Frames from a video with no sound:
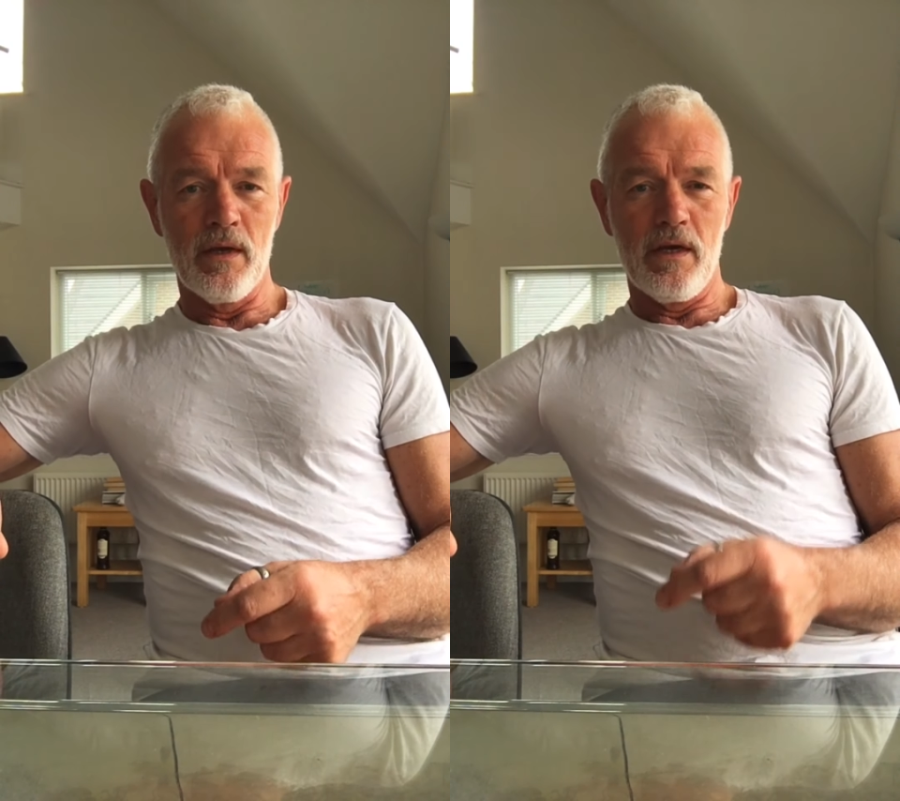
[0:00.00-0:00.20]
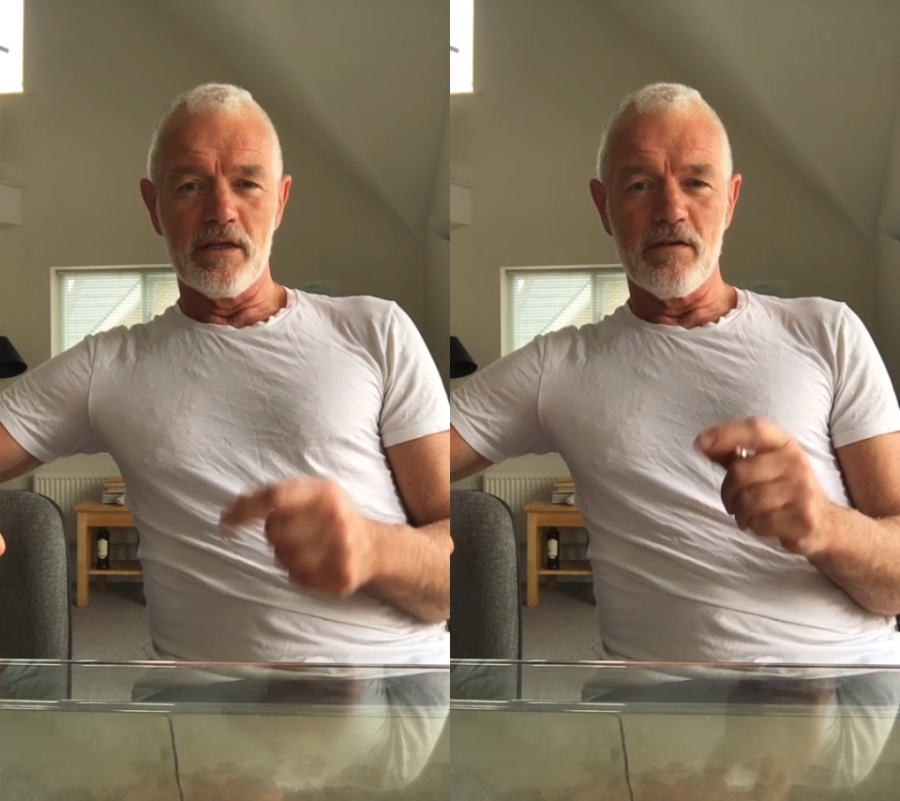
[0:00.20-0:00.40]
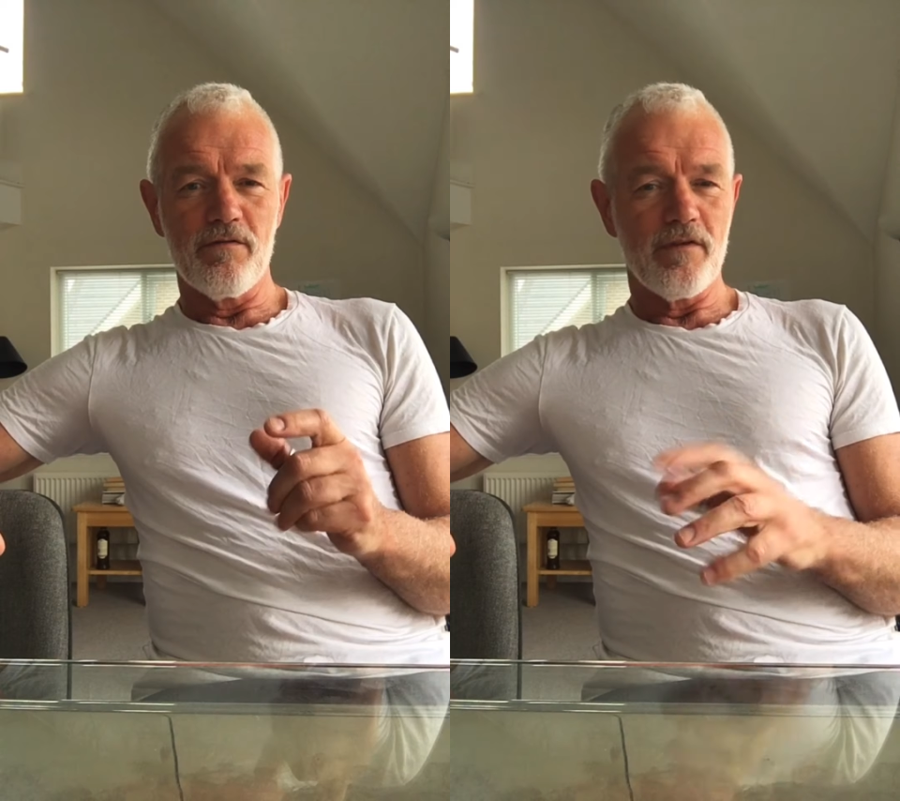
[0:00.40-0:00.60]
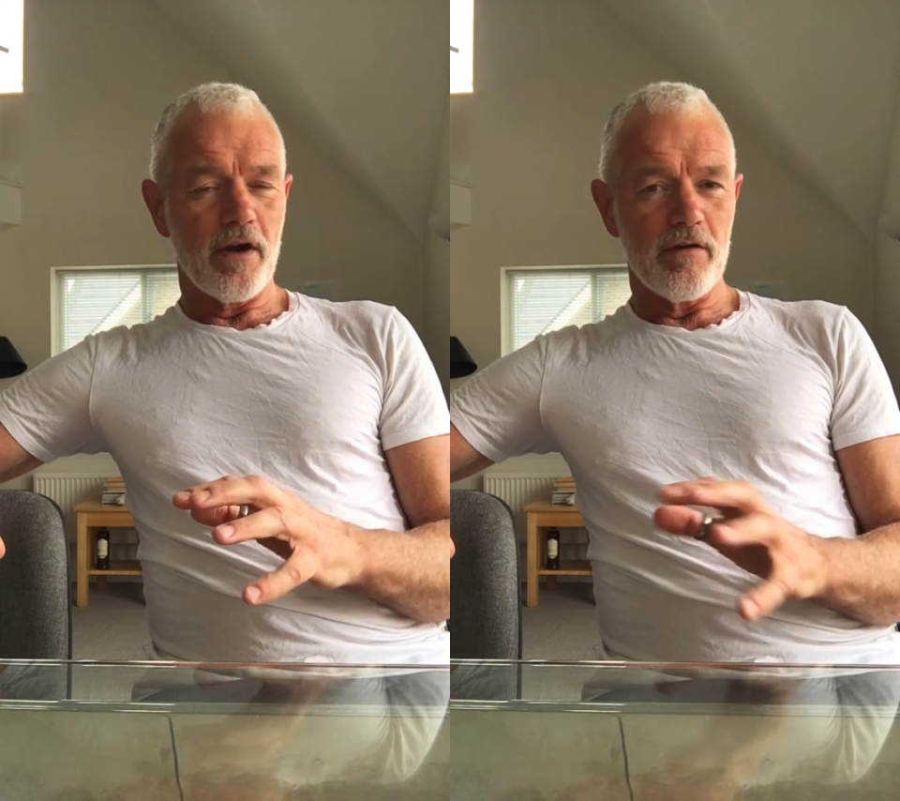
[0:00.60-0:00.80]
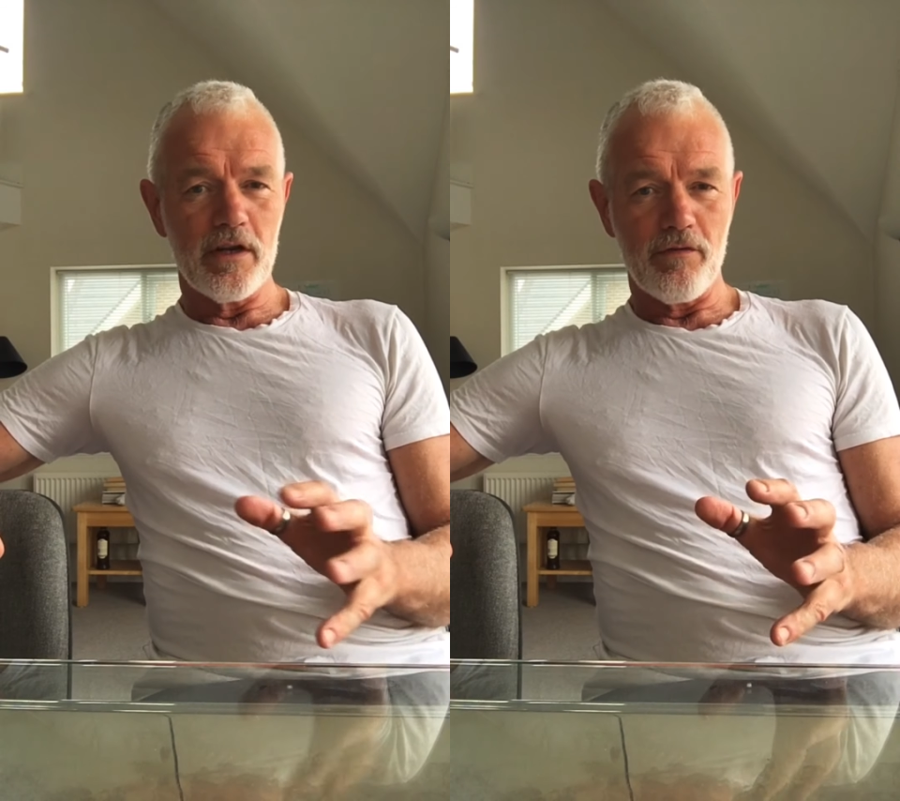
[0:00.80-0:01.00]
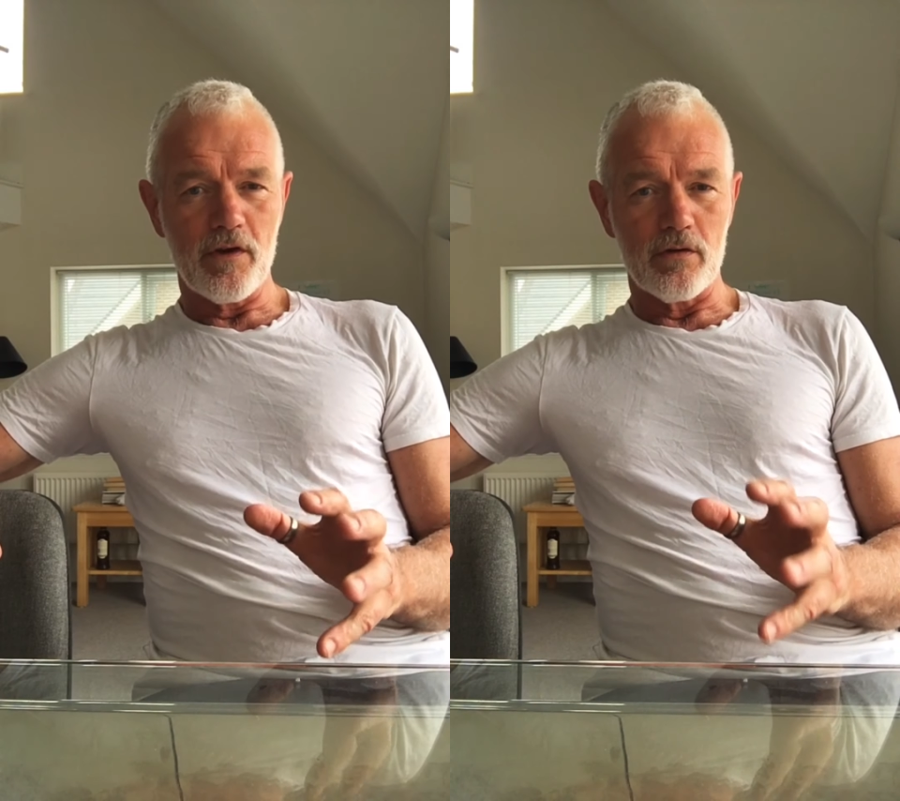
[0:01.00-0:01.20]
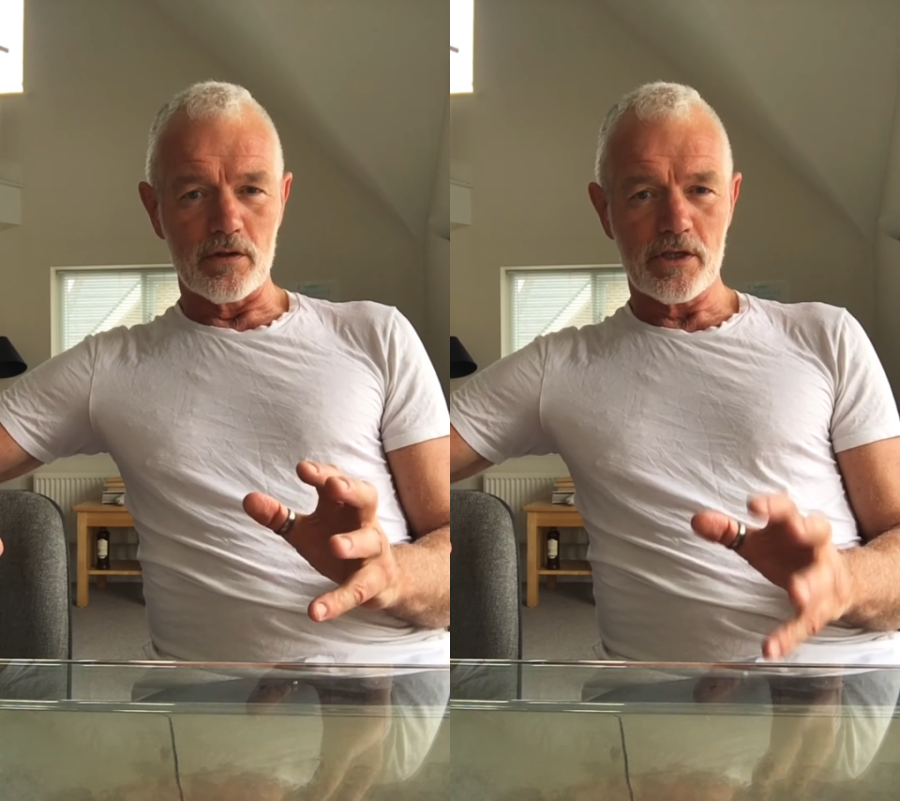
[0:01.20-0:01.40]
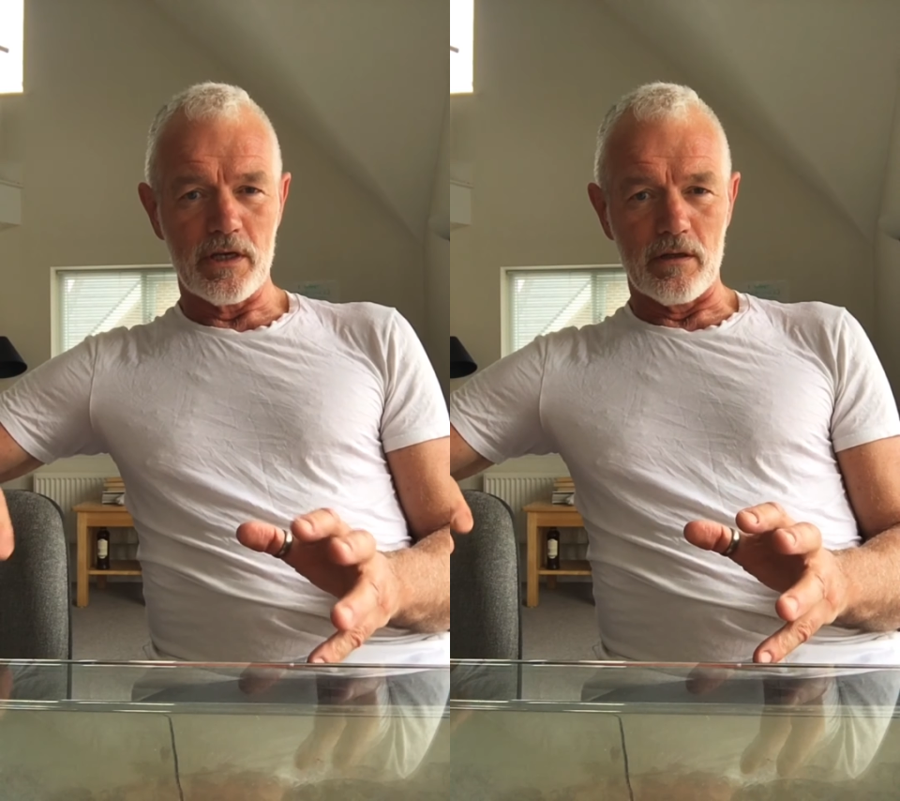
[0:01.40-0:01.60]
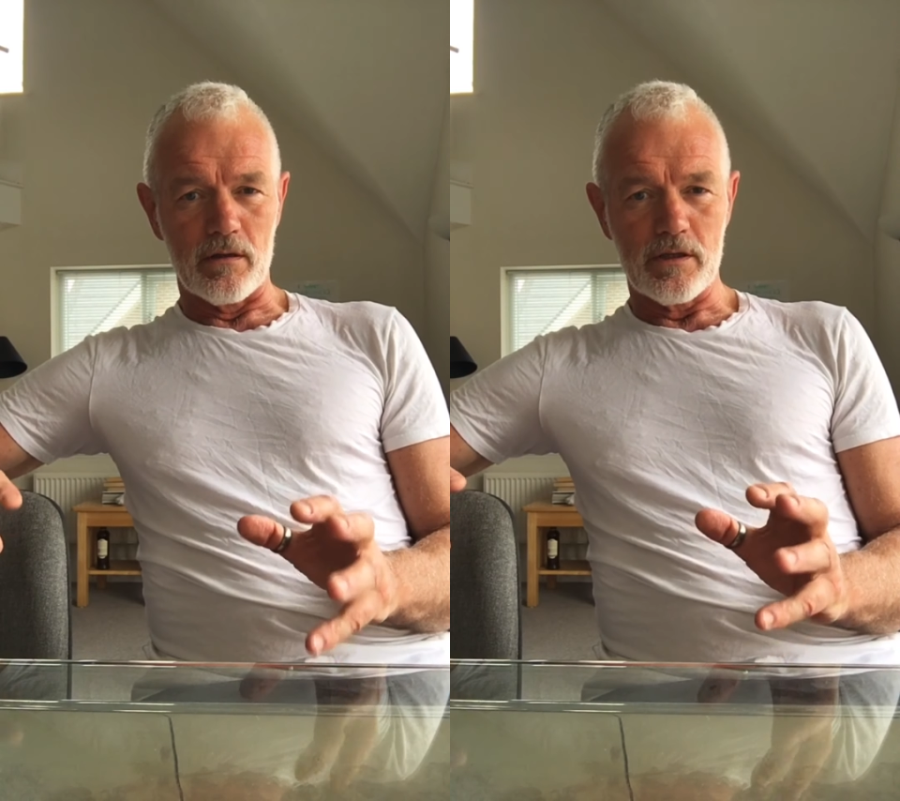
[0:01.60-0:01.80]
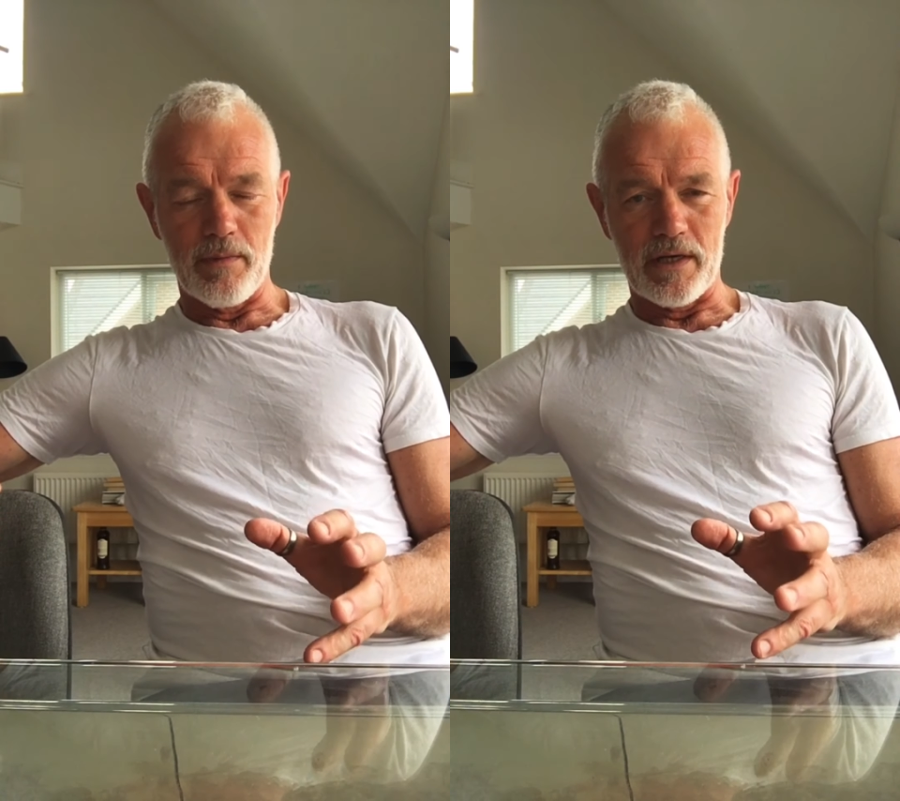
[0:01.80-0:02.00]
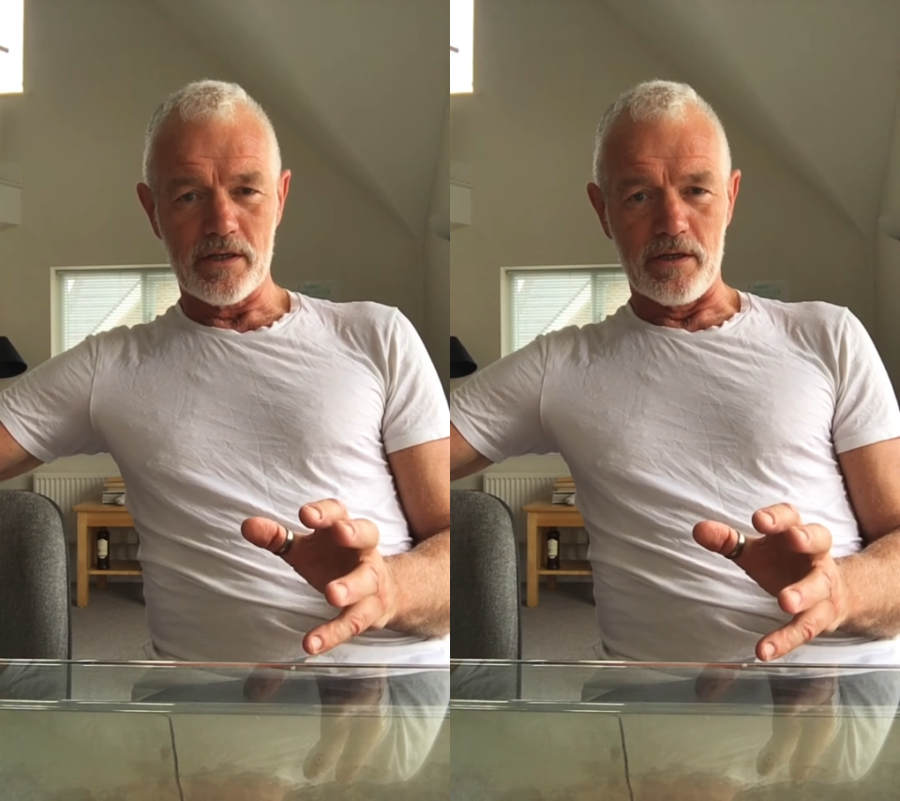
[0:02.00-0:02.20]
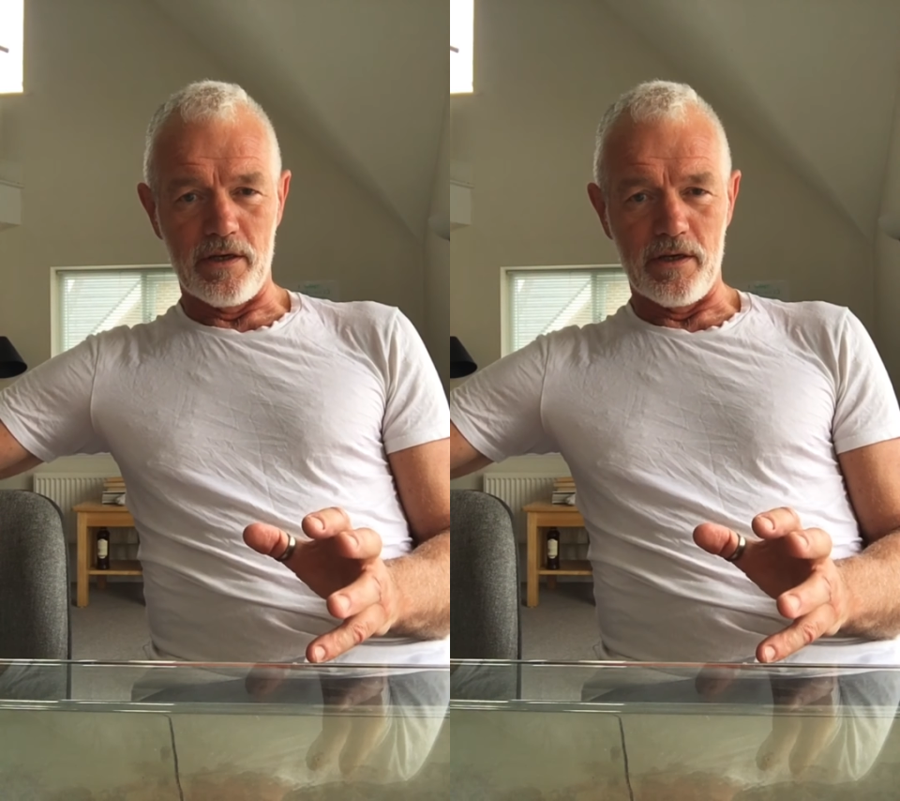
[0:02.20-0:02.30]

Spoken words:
It's a very difficult skill to master.